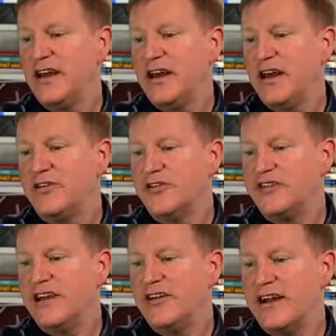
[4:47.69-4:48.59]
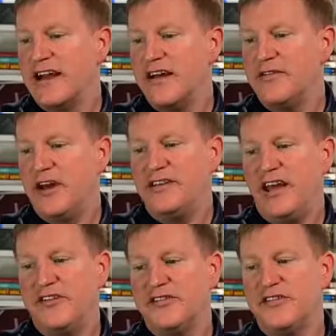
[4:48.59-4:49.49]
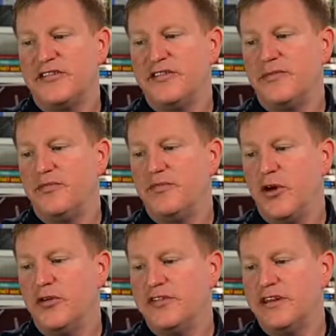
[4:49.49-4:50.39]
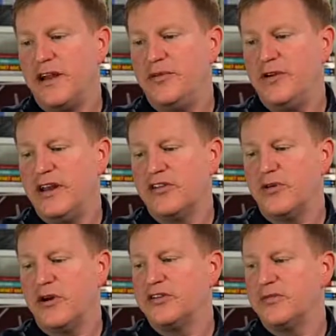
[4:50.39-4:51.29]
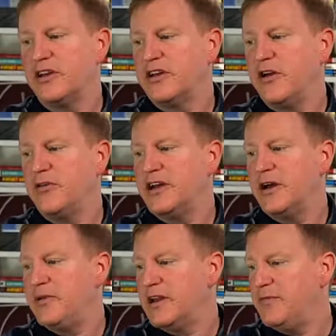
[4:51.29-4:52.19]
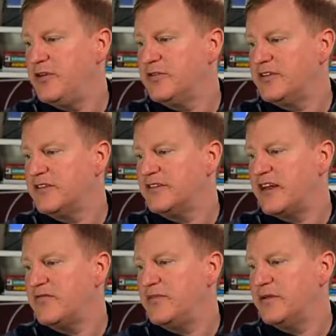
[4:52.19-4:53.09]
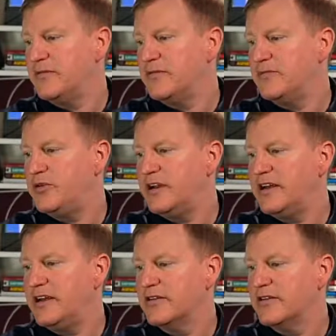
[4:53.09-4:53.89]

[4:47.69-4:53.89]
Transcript: And you'll see here I got a test posting that I'll put, as well as some of the towing company postings that have been put in here.